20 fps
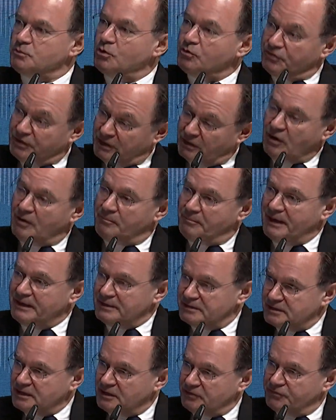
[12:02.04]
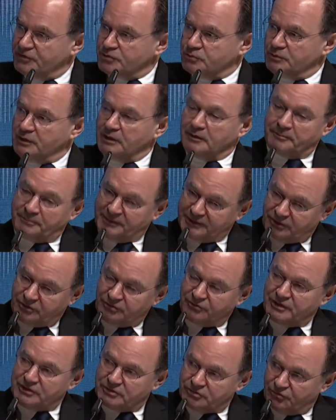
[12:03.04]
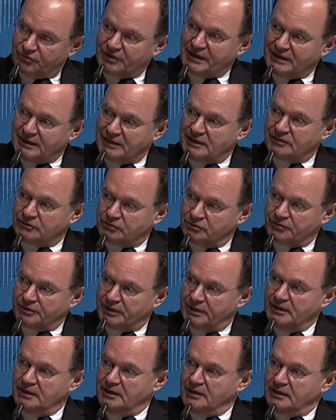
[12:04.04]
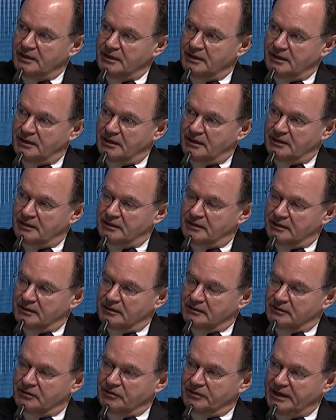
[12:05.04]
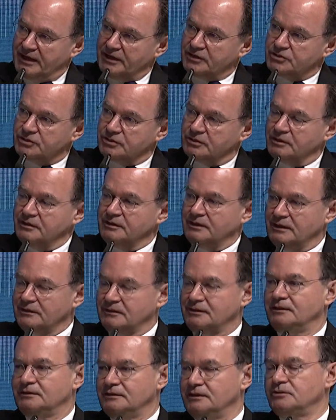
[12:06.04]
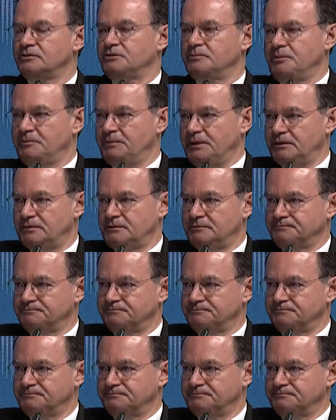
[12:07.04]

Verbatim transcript: moving by itself as well, but there is a regulatory uh, uh, connection that, that needs to be made.